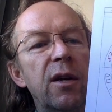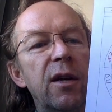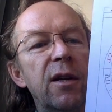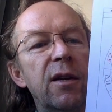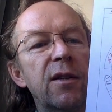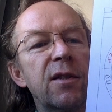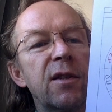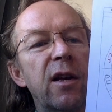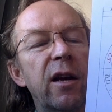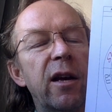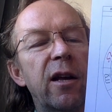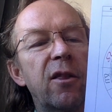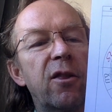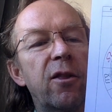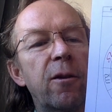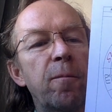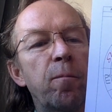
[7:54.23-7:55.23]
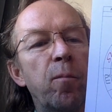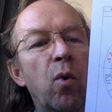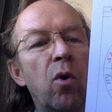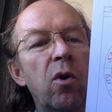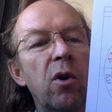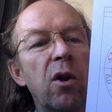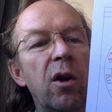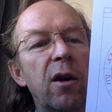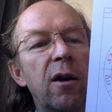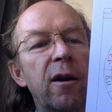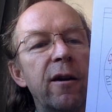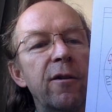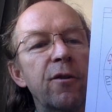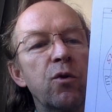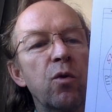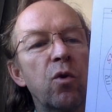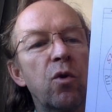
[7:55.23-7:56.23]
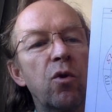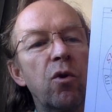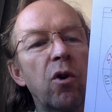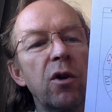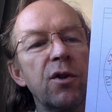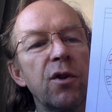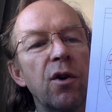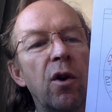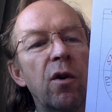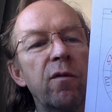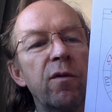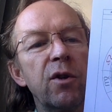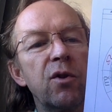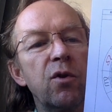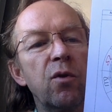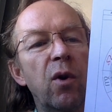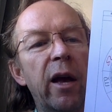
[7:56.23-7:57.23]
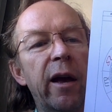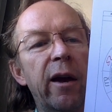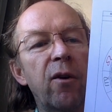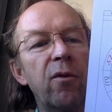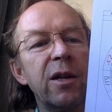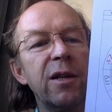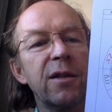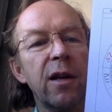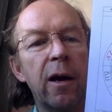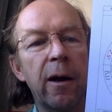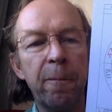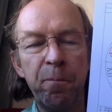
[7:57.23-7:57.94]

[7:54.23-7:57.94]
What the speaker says: is at the borderline to cross over to Aries.